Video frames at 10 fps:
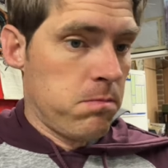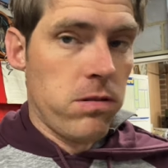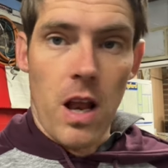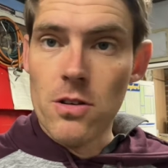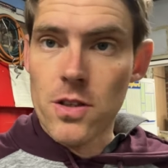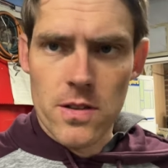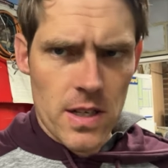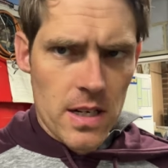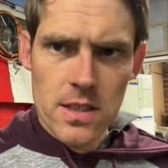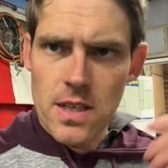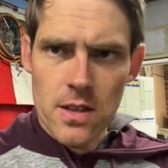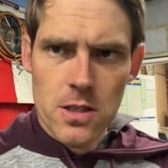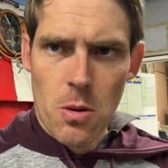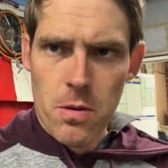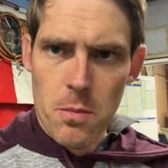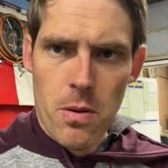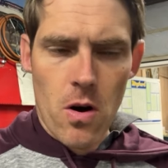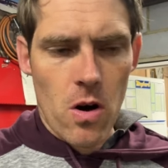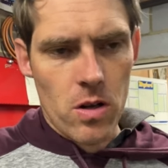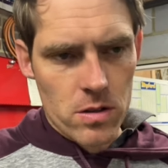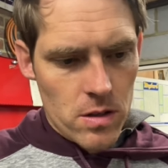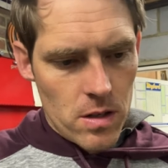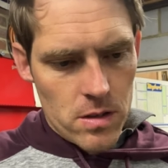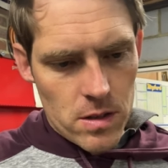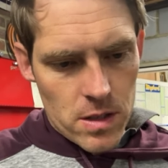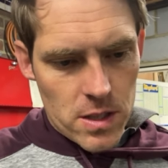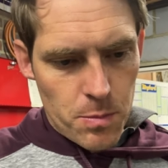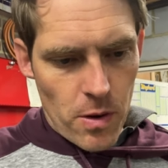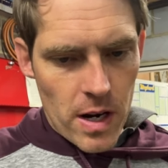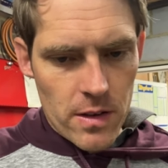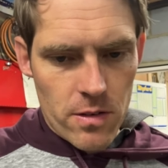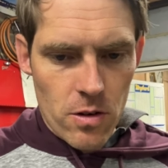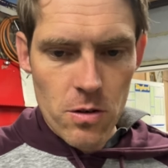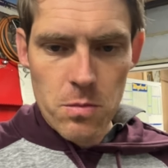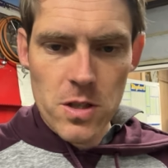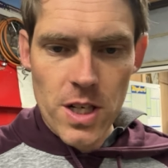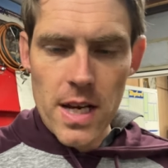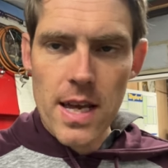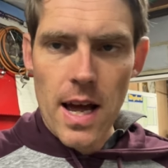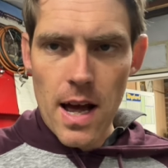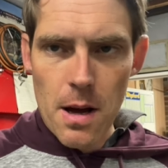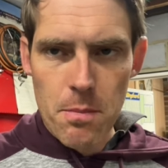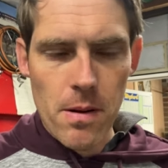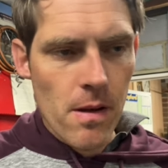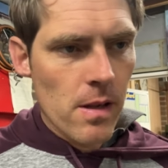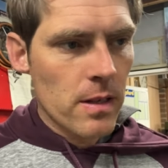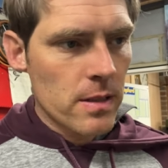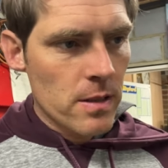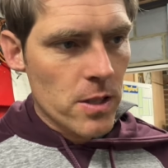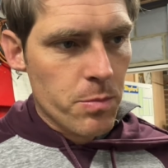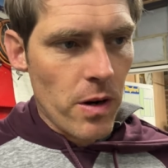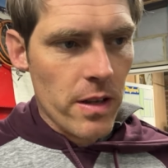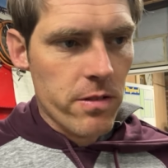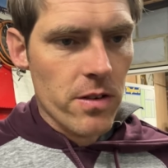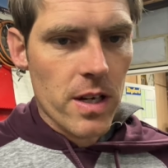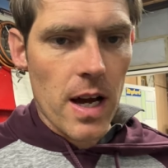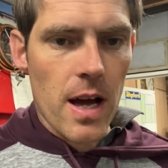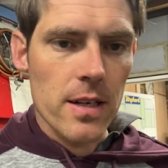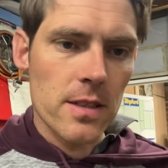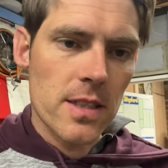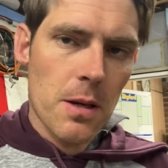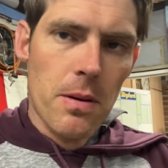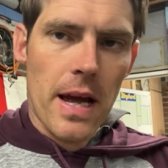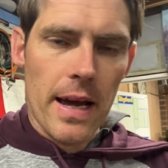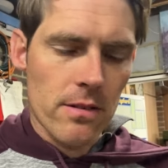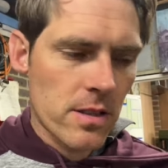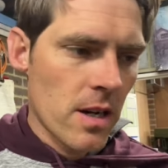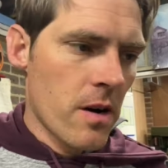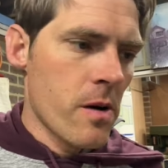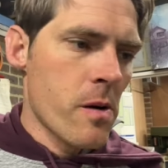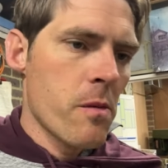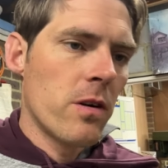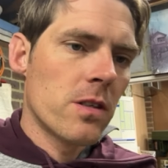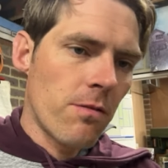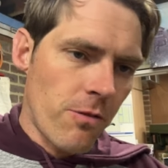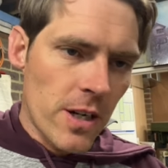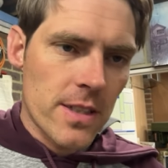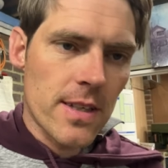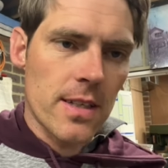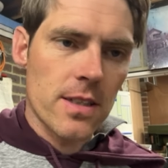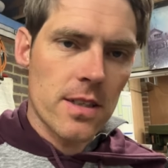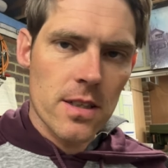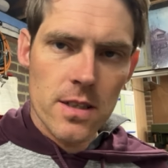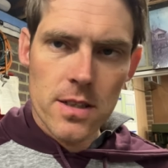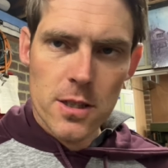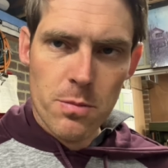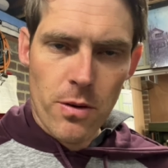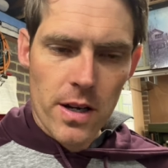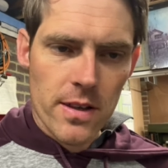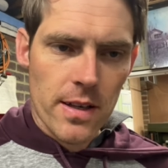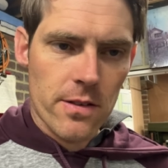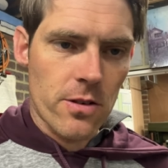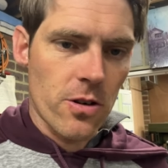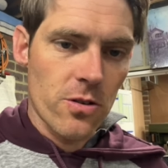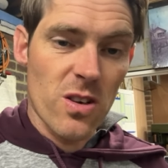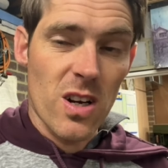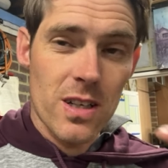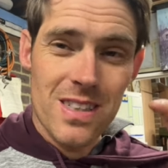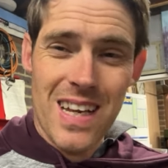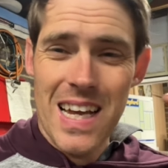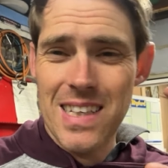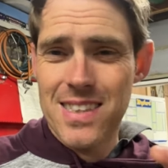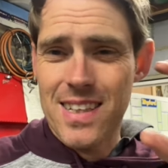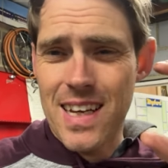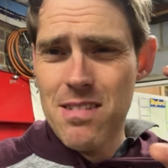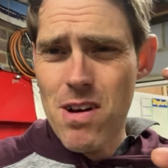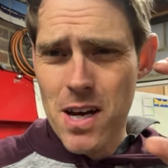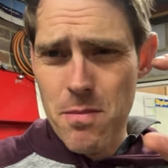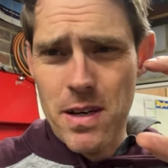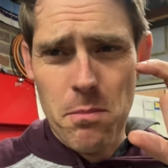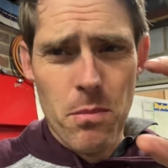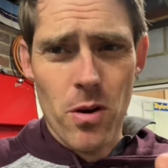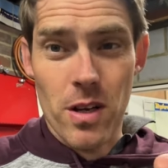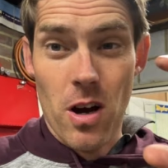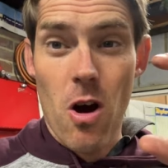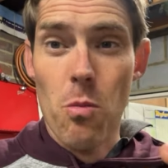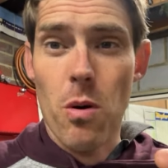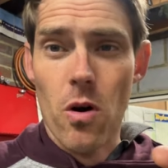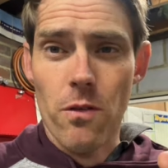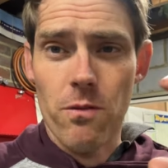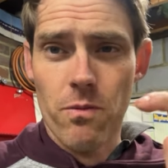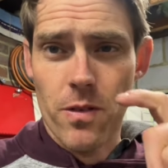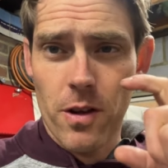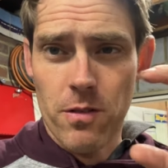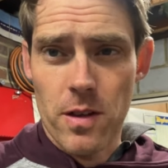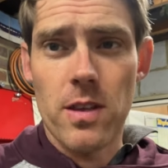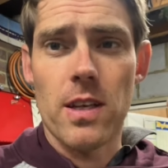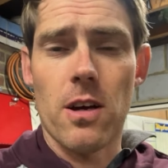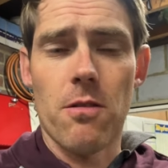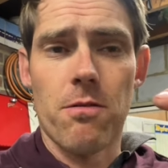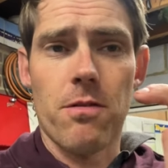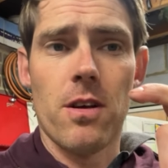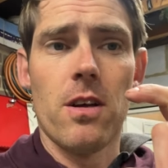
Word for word: loads of thinners in the top of the pot, spray it through, shake it up, spray it through the gun, tip it out, some fresh thinners, spray that through, and he he, he recommended putting a whole pot of the, of